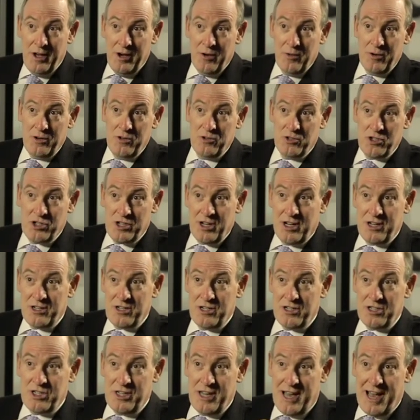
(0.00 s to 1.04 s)
When you start
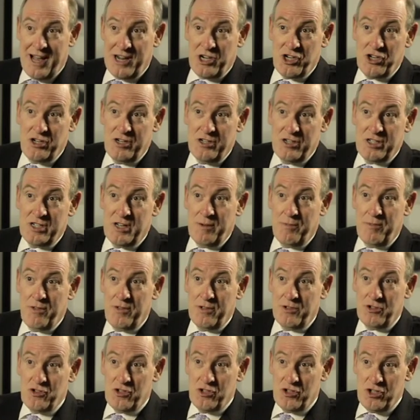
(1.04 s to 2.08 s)
to see action as
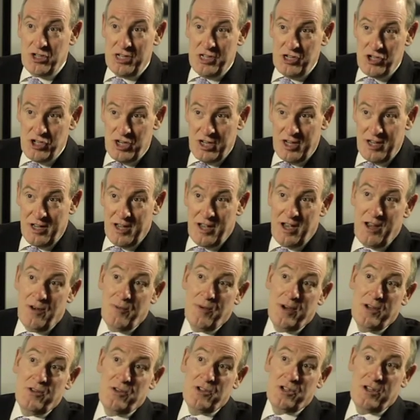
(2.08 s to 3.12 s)
something strategic and
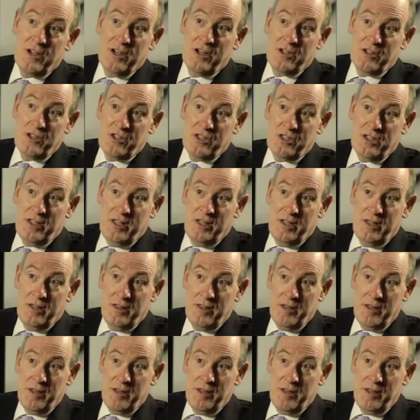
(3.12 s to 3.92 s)
where you start to see